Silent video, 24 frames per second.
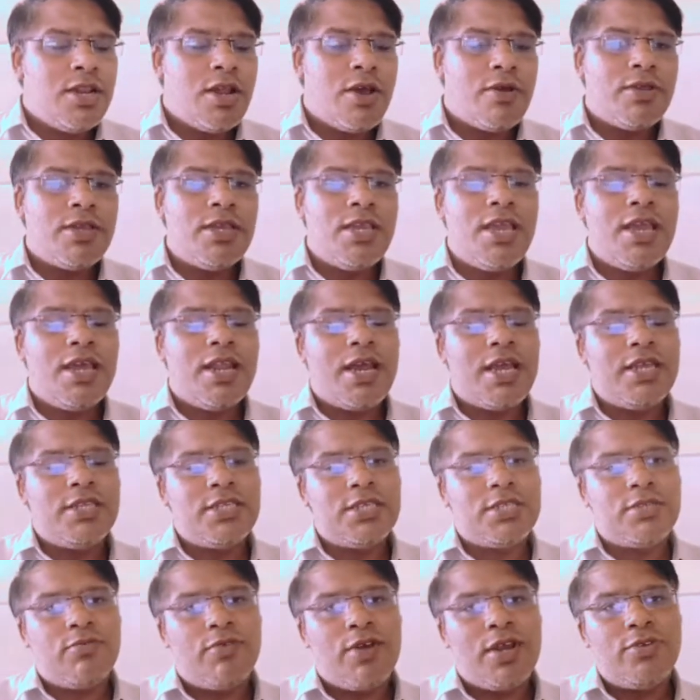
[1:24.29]
Now here I
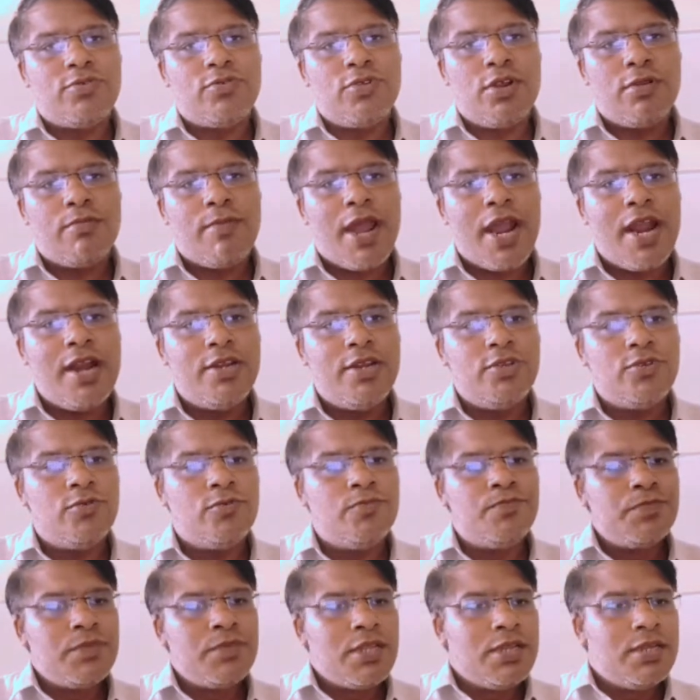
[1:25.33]
just want to remind
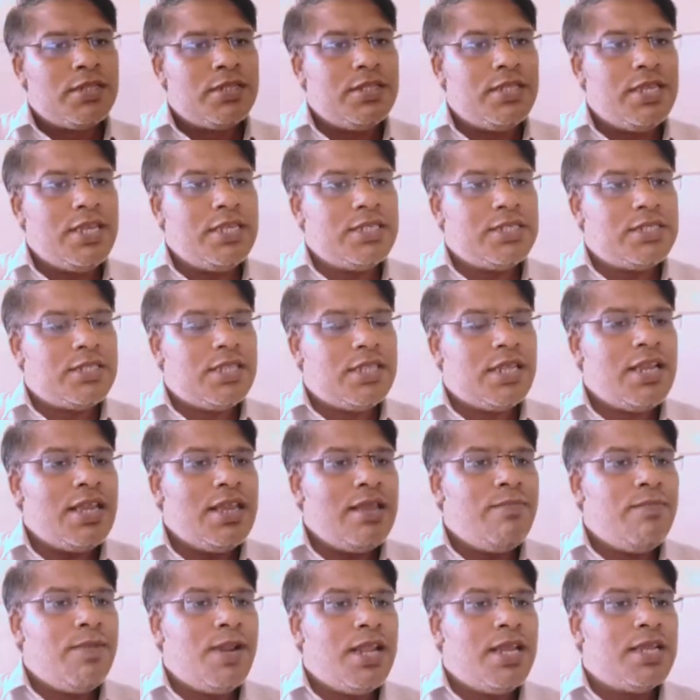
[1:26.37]
you, these
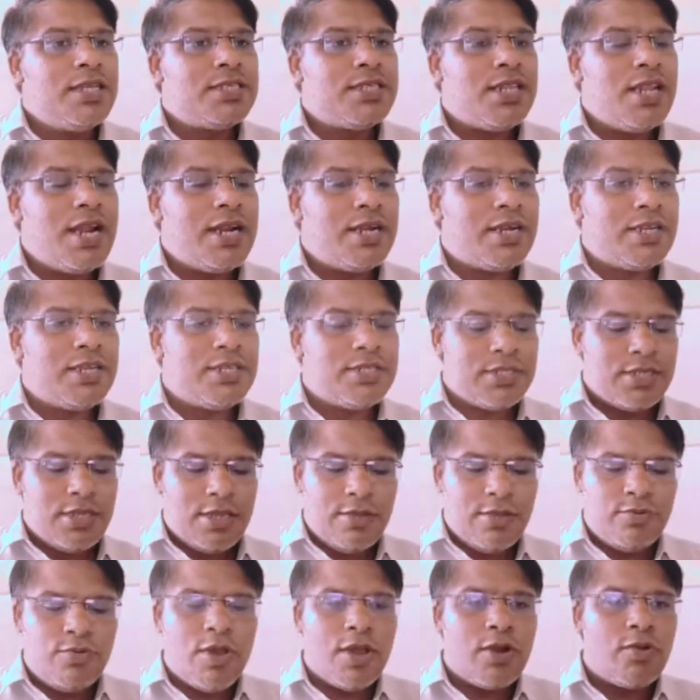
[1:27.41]
three billion letters,
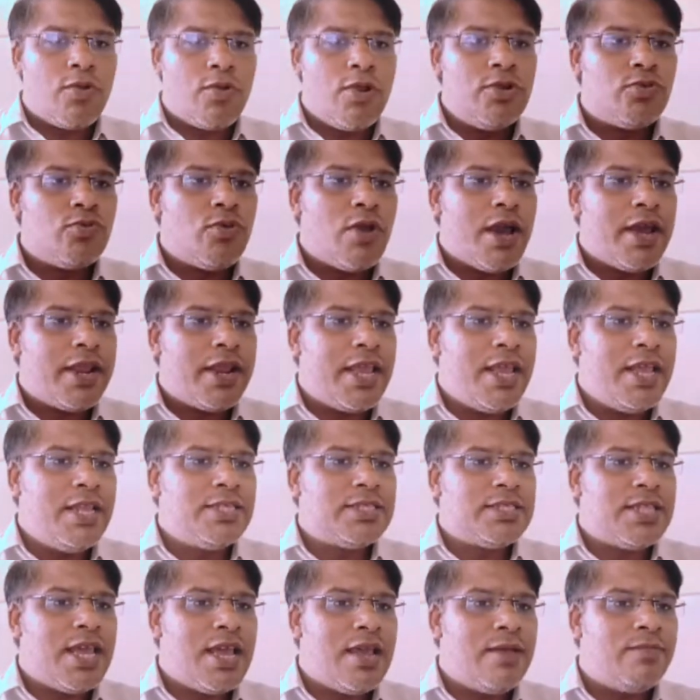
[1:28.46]
if you are going to
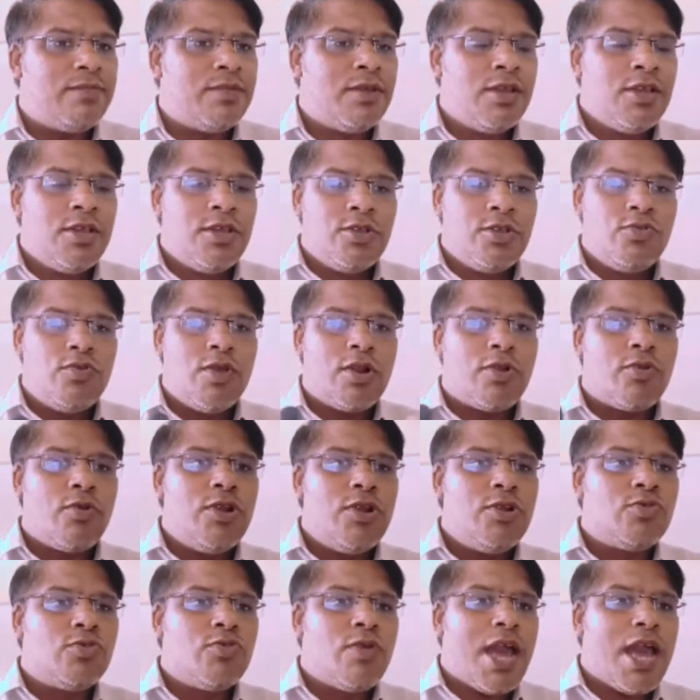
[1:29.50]
arrange them, you are
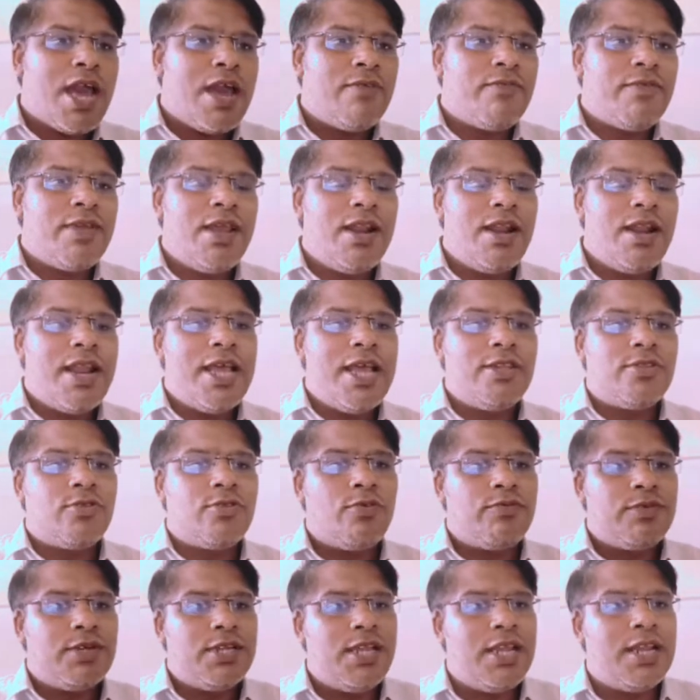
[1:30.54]
going to have a length
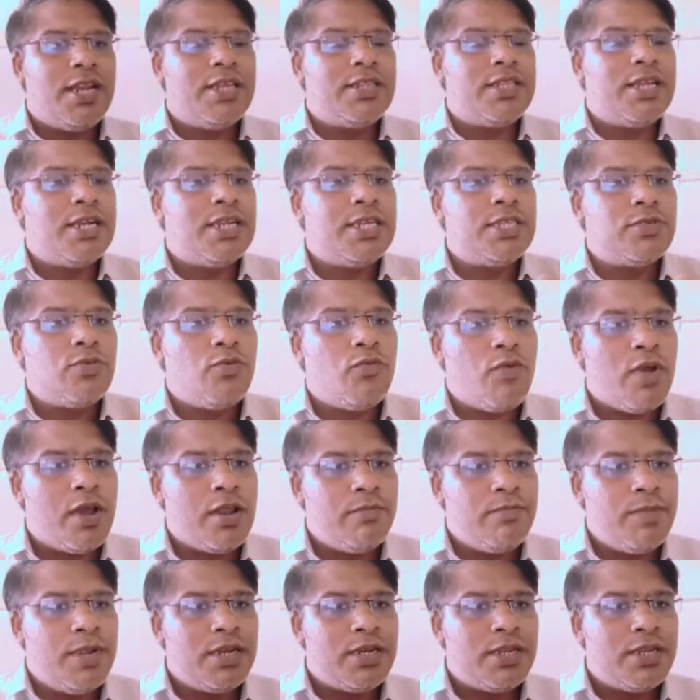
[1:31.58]
of D N A, that is
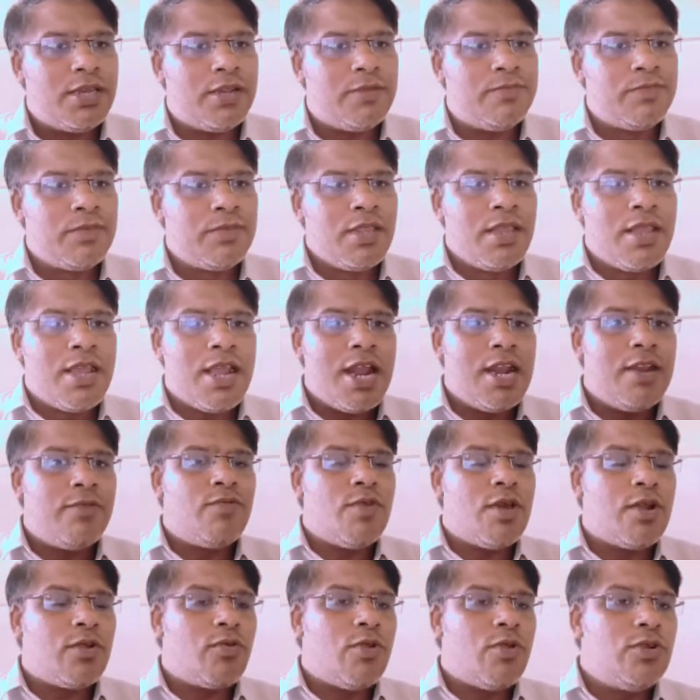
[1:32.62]
one meter. And if
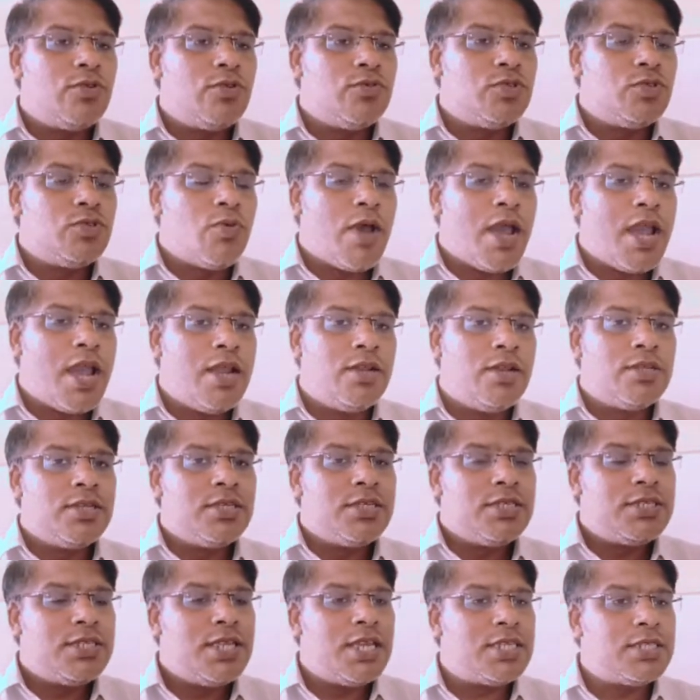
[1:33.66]
you are going to join
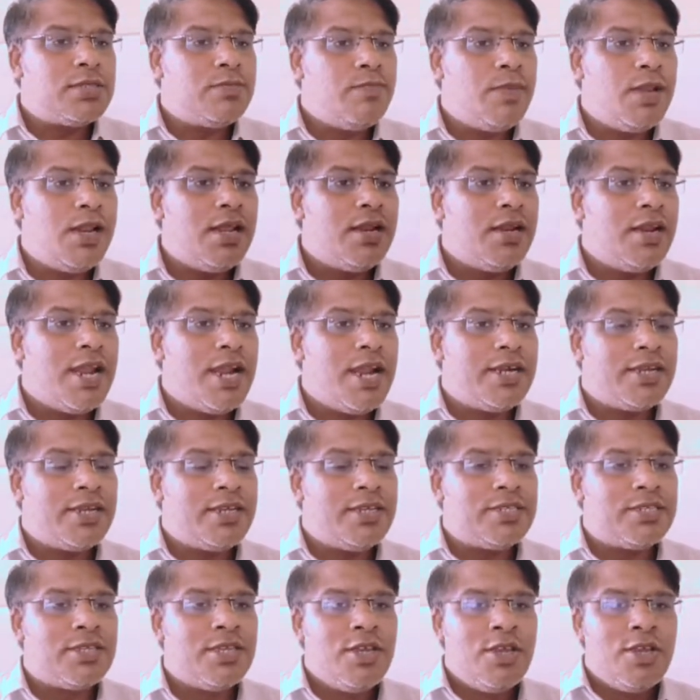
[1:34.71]
six billion
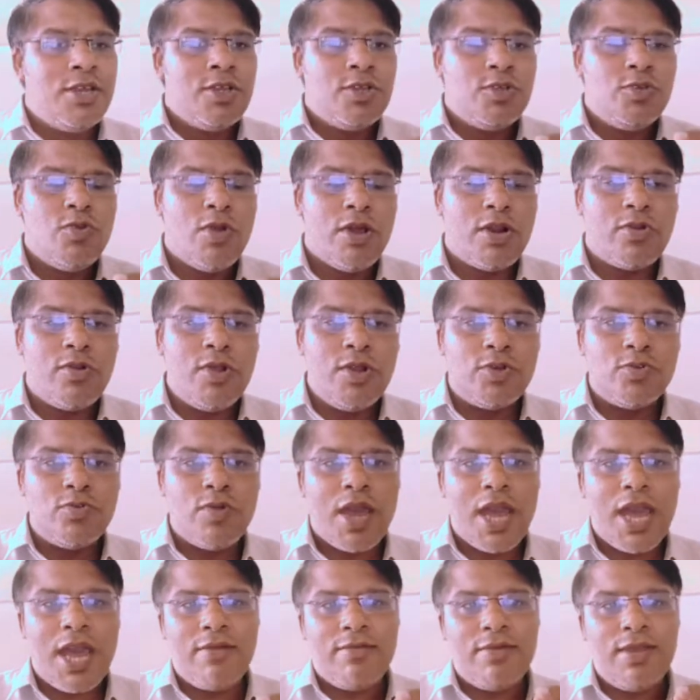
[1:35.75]
letters, you are going to
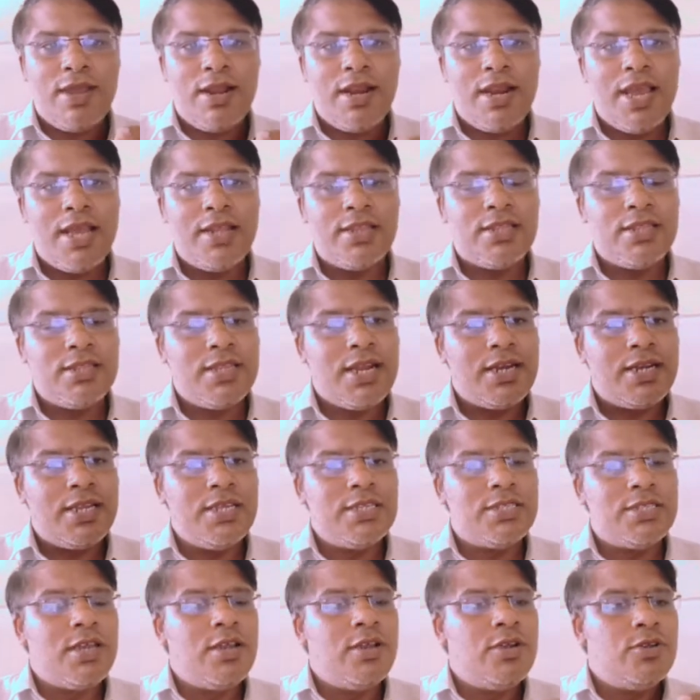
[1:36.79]
have a length, that
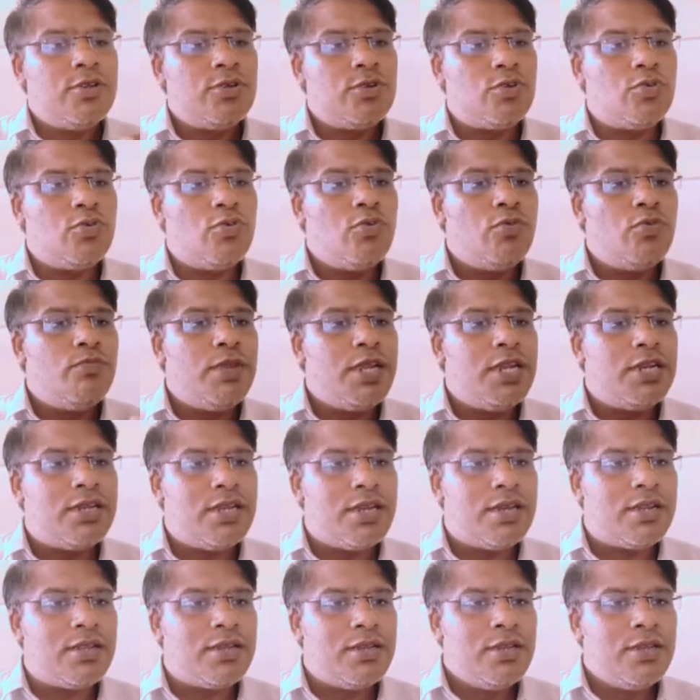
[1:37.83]
is two
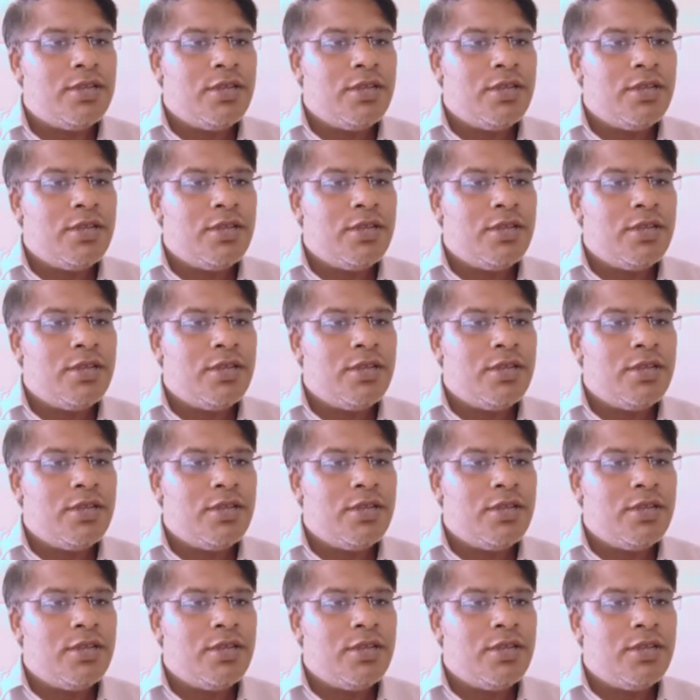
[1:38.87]
meter.